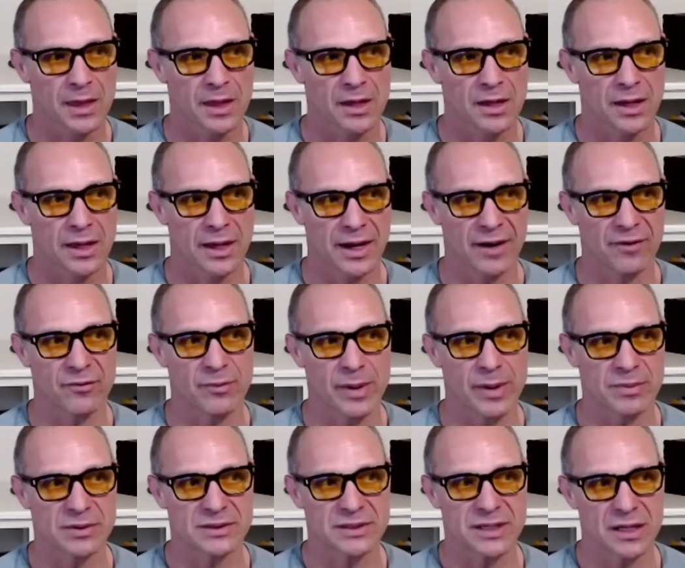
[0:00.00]
and i
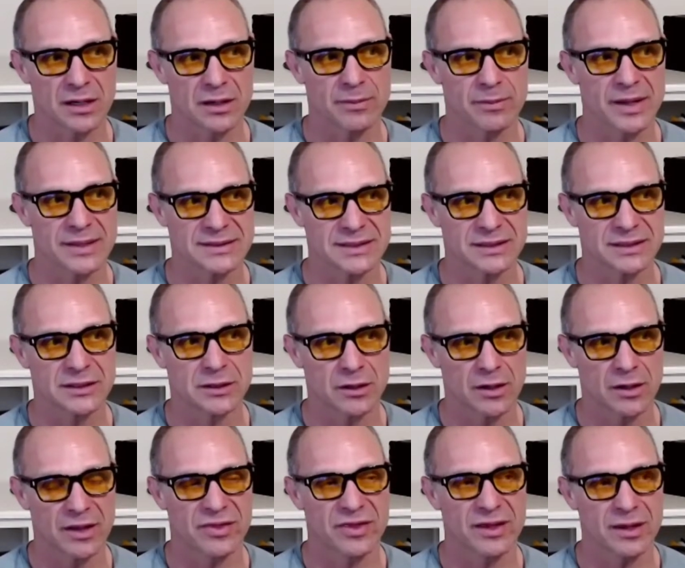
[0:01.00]
remember telling him i said you
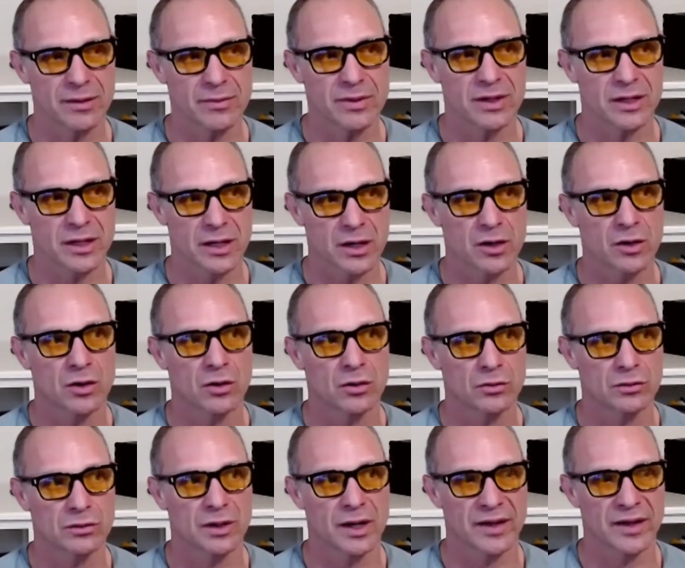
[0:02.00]
know i think i'm going to
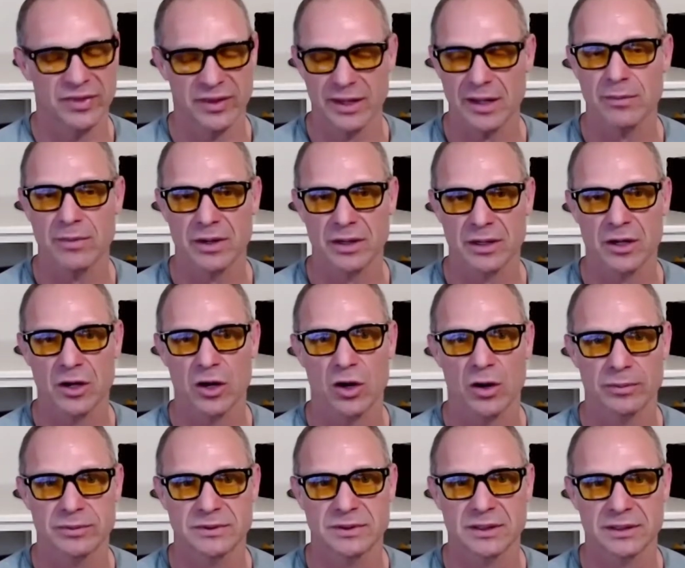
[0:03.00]
go i think i'm going to go
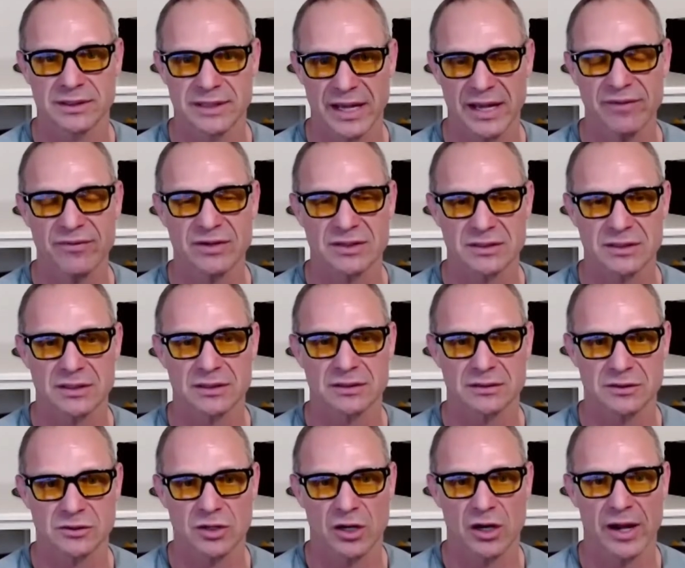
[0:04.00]
up to davis and
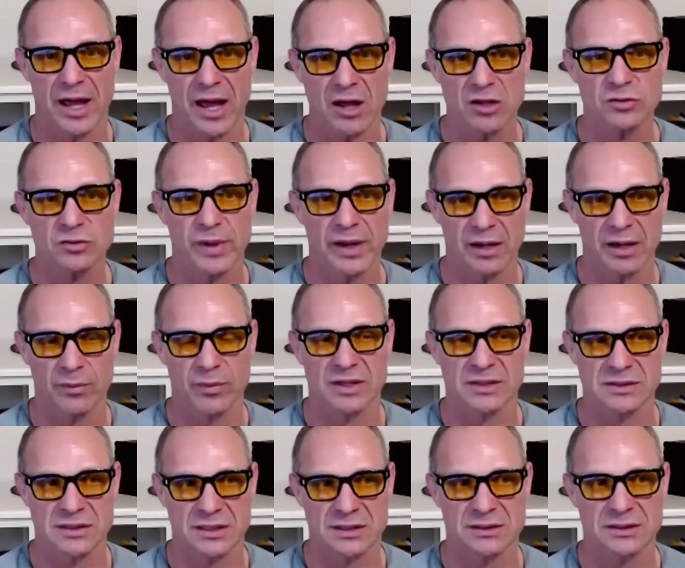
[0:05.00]
start a house painting
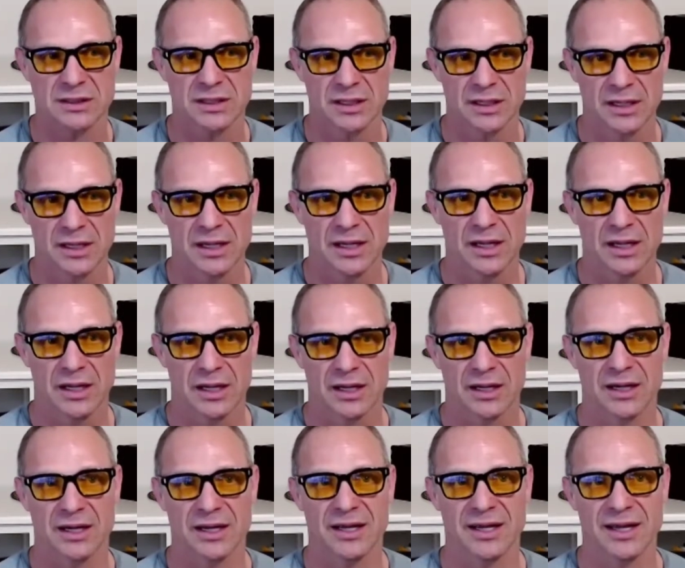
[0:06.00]
business
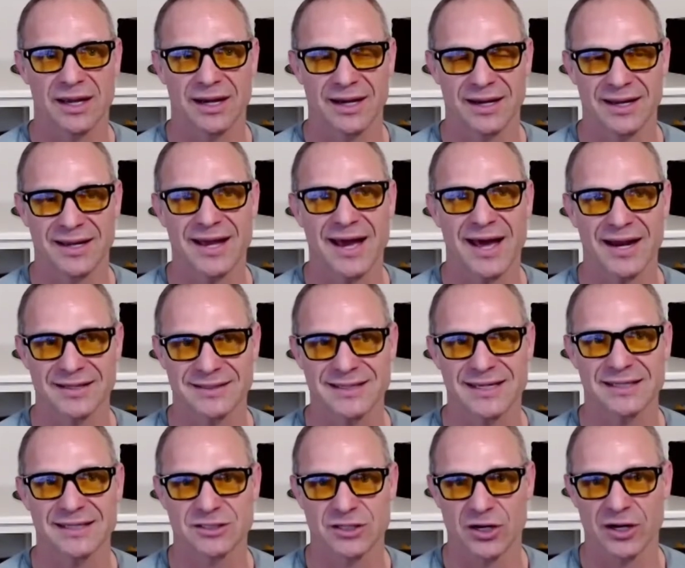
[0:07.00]
and he and he kind of
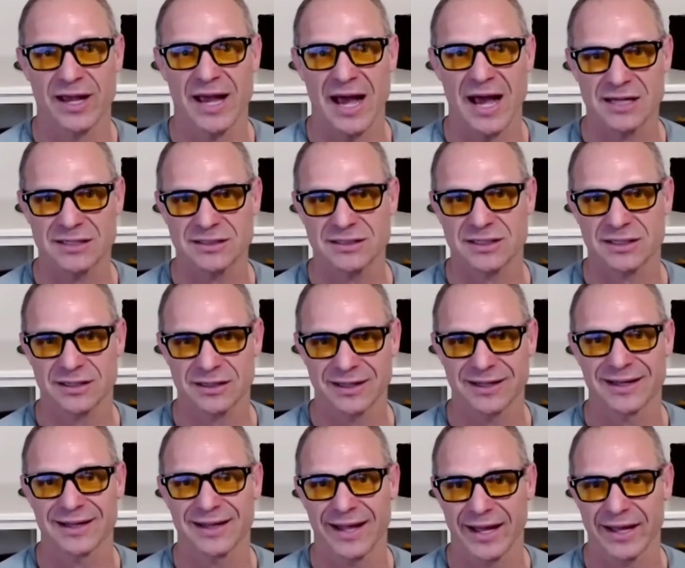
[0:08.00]
said
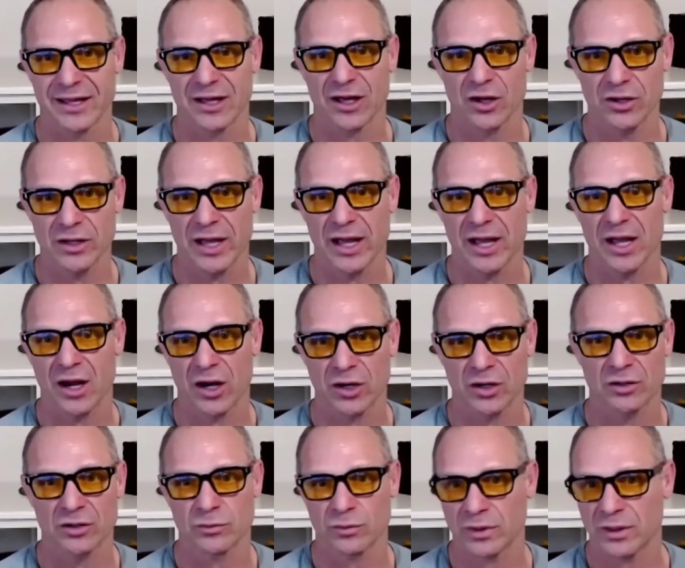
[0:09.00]
sarcastically like okay are
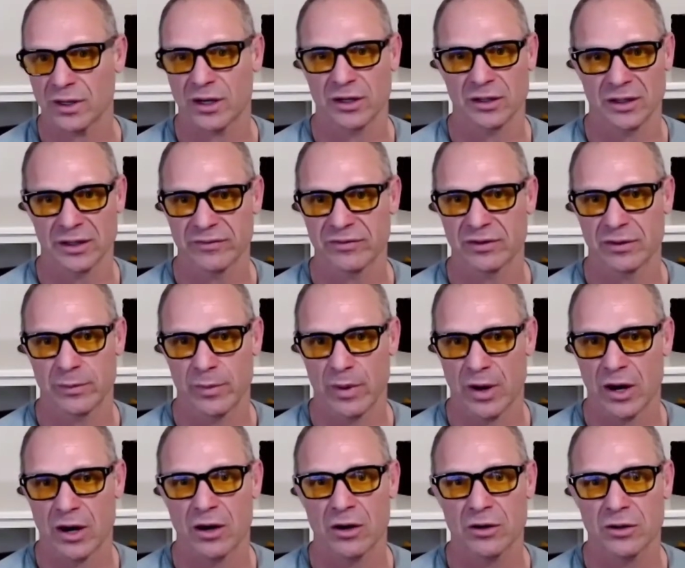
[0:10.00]
you what, are you leaving
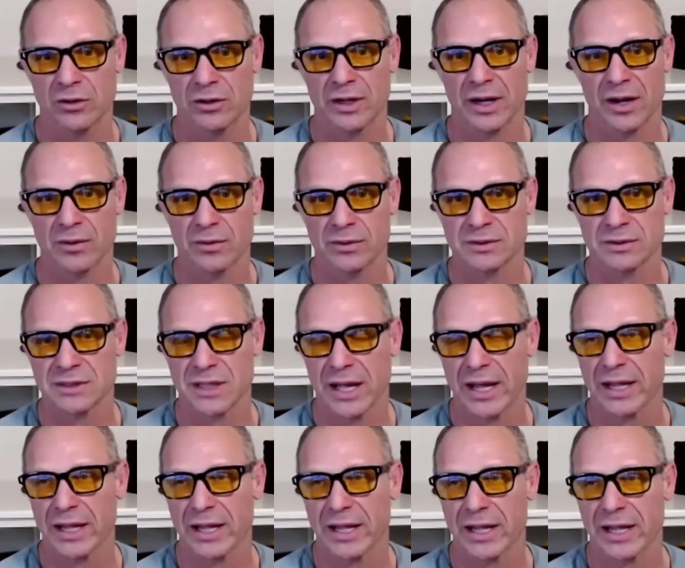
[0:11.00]
tomorrow and i was
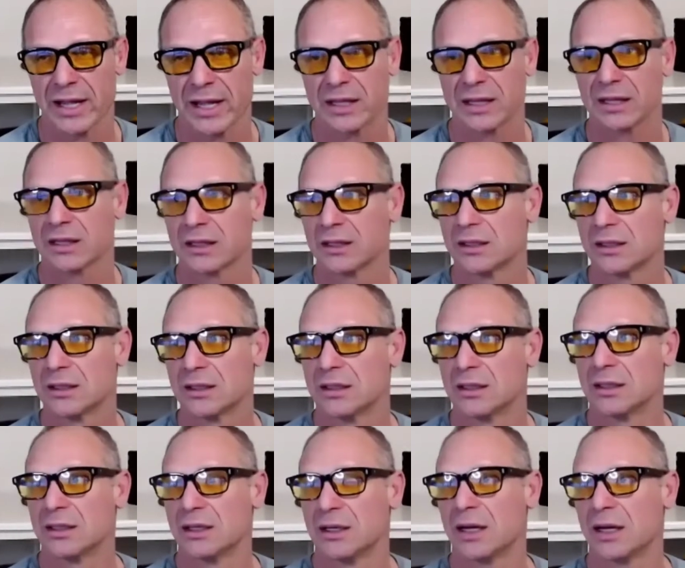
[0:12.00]
like
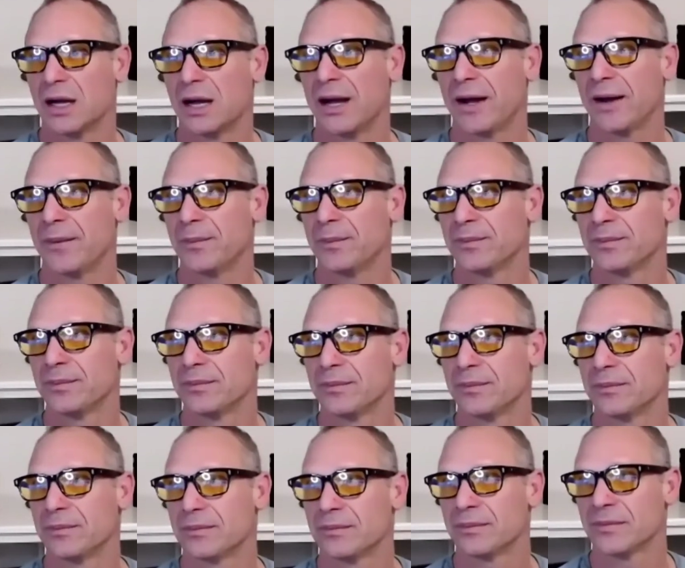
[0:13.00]
um
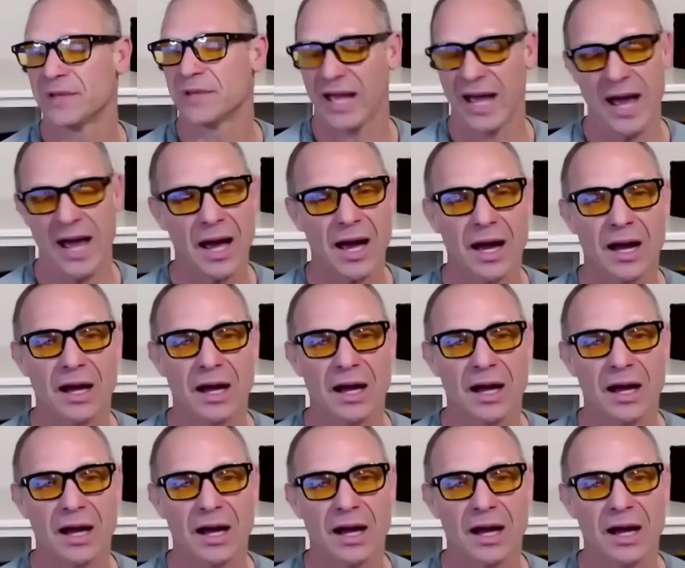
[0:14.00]
yeah